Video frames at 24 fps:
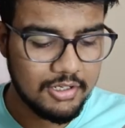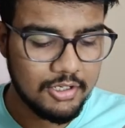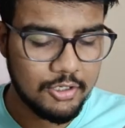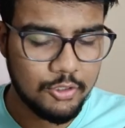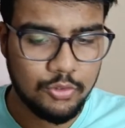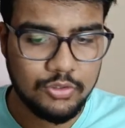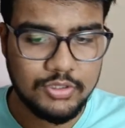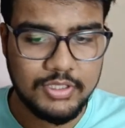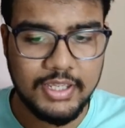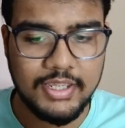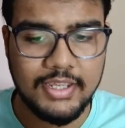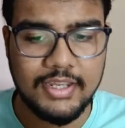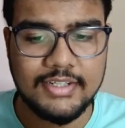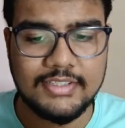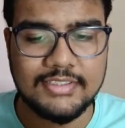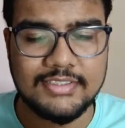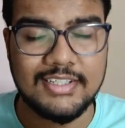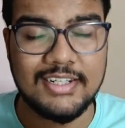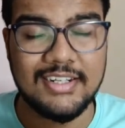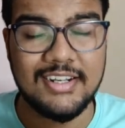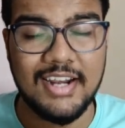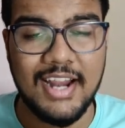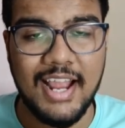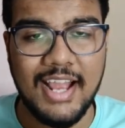Do you think
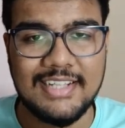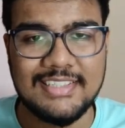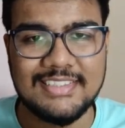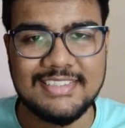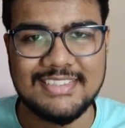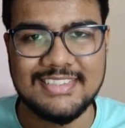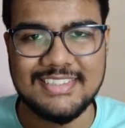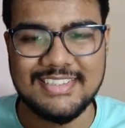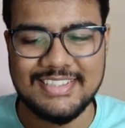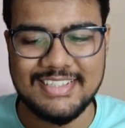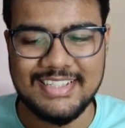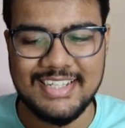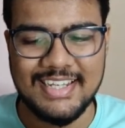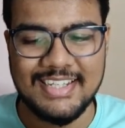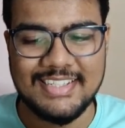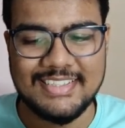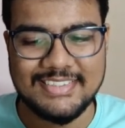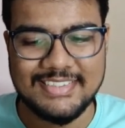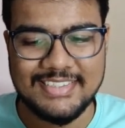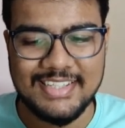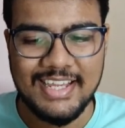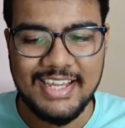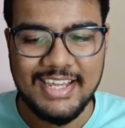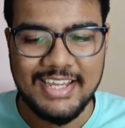it's a trash?
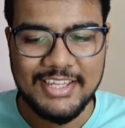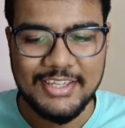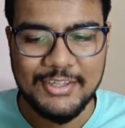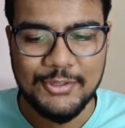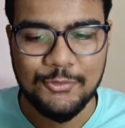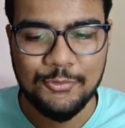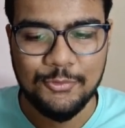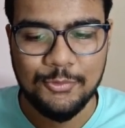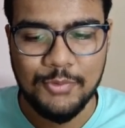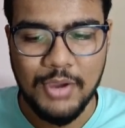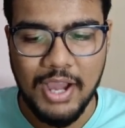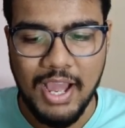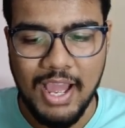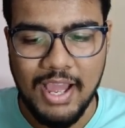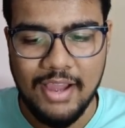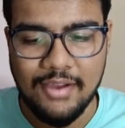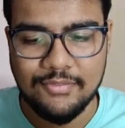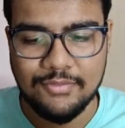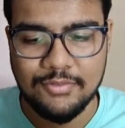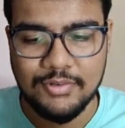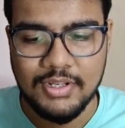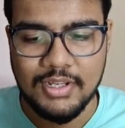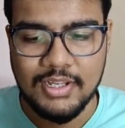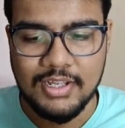Yes, you
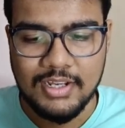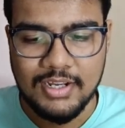have